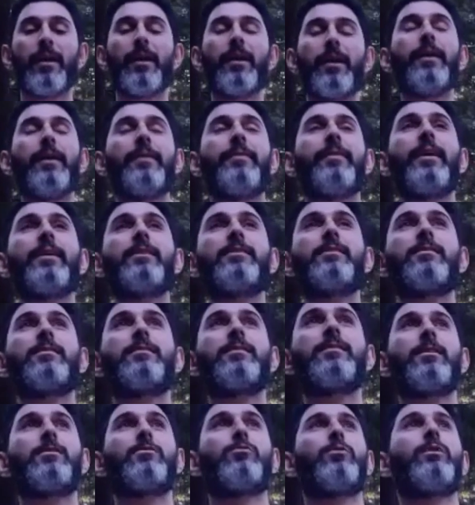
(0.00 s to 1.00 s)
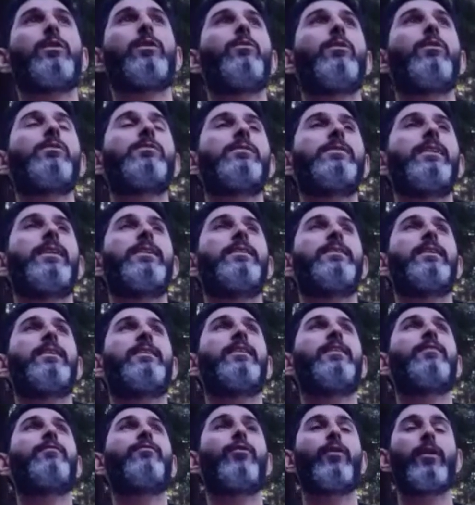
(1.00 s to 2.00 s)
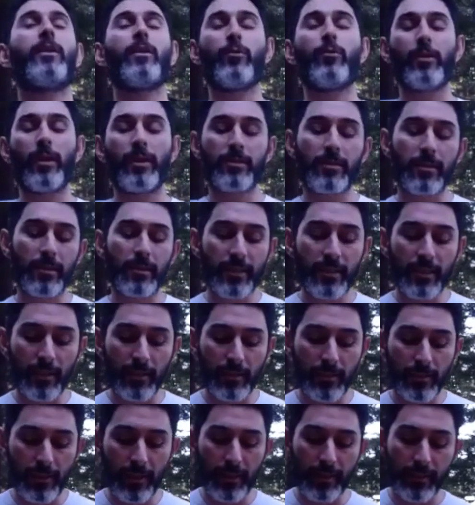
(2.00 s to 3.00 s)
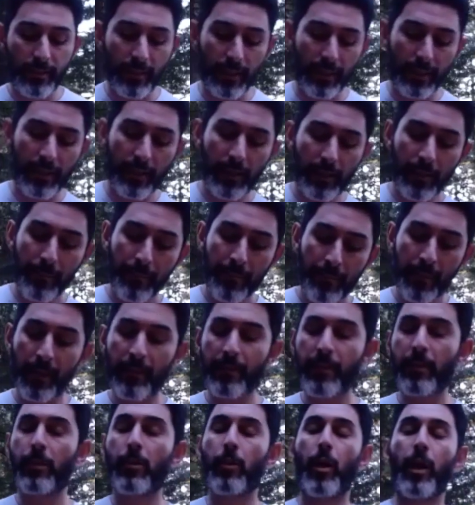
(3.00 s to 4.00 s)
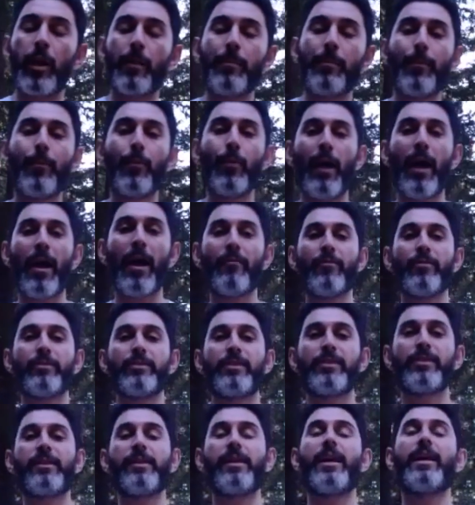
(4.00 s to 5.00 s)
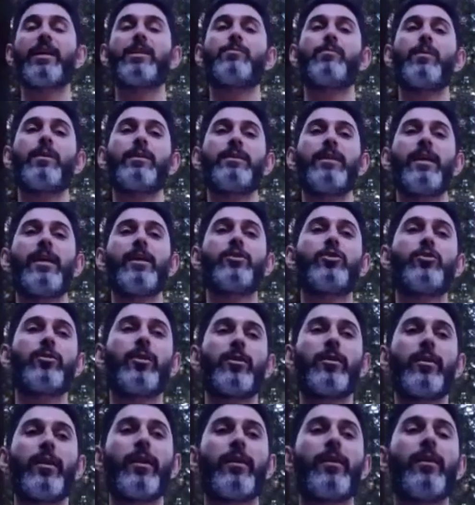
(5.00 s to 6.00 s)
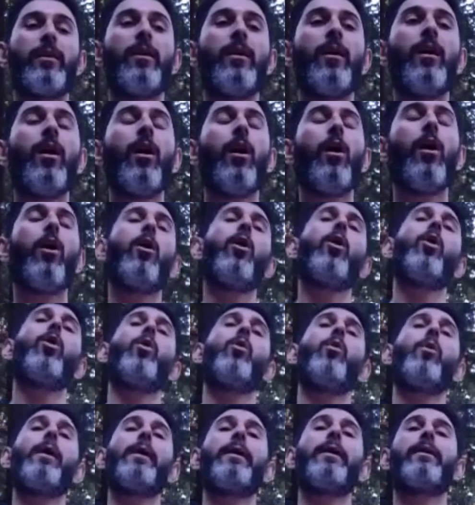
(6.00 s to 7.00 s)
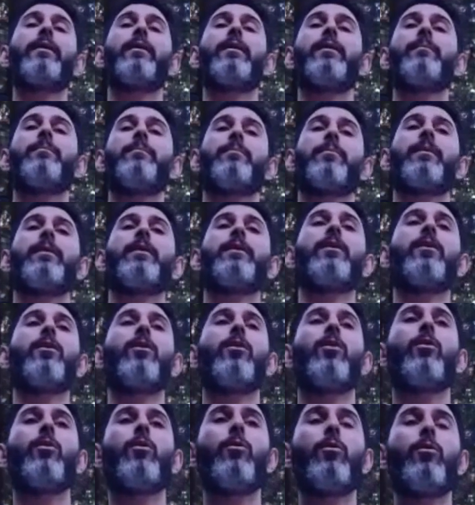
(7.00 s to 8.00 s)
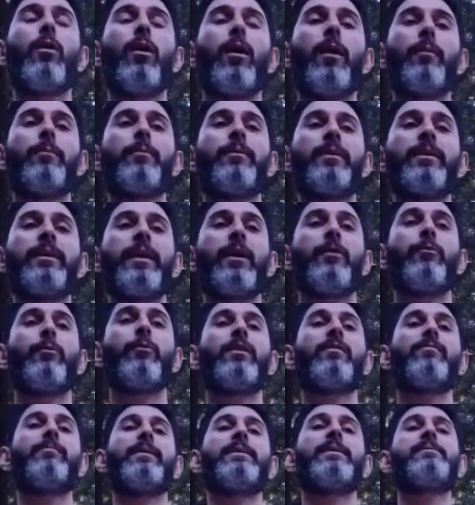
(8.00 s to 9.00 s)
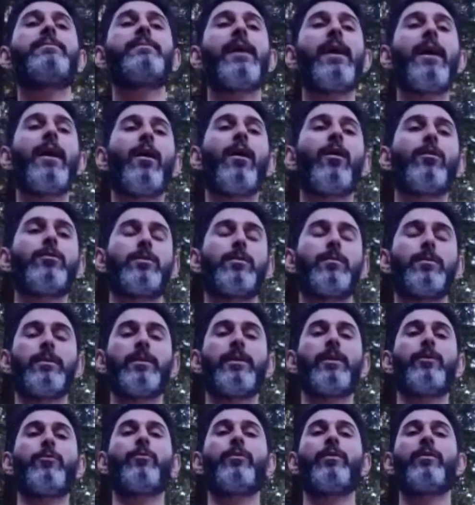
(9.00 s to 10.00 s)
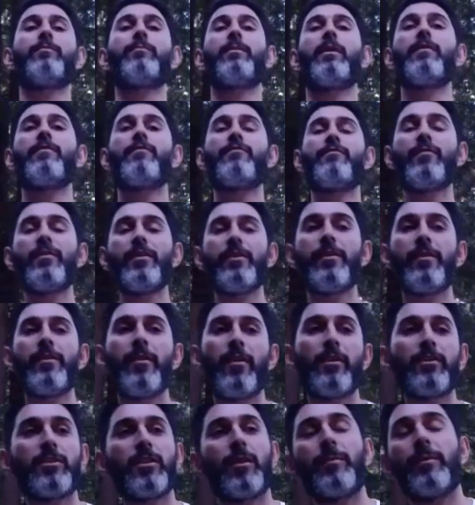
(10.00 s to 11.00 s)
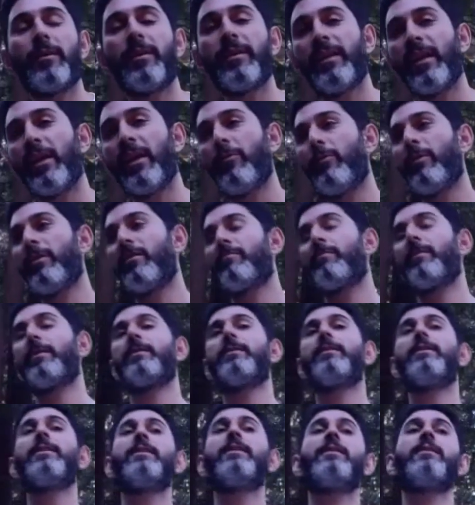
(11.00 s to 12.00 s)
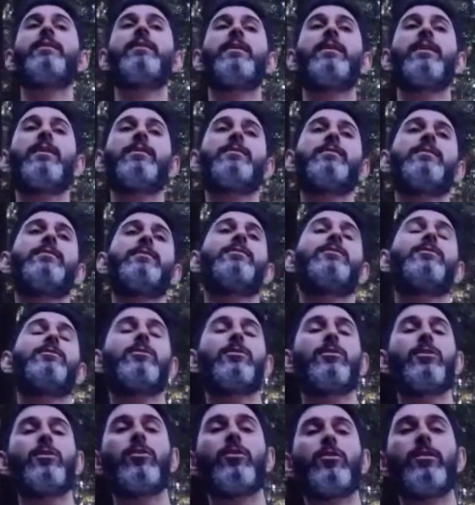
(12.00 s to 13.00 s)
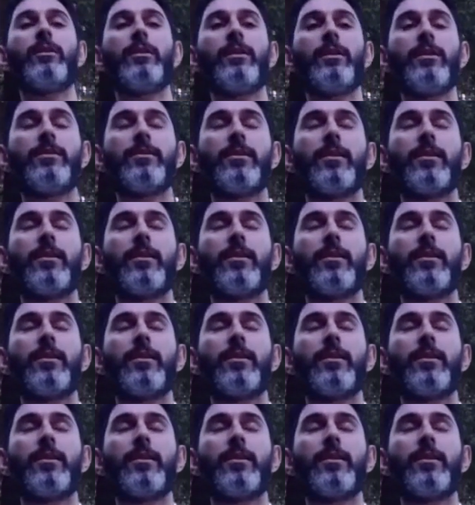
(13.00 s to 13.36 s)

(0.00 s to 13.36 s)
And that's really well said. And I think for anyone that's listening to this, like, I think a lot of people have this like expectation that like, oh, like, I'm going to get rid of my doubts. I'm going to get rid of my fears. I'm going to get rid of my neediness and insecurities.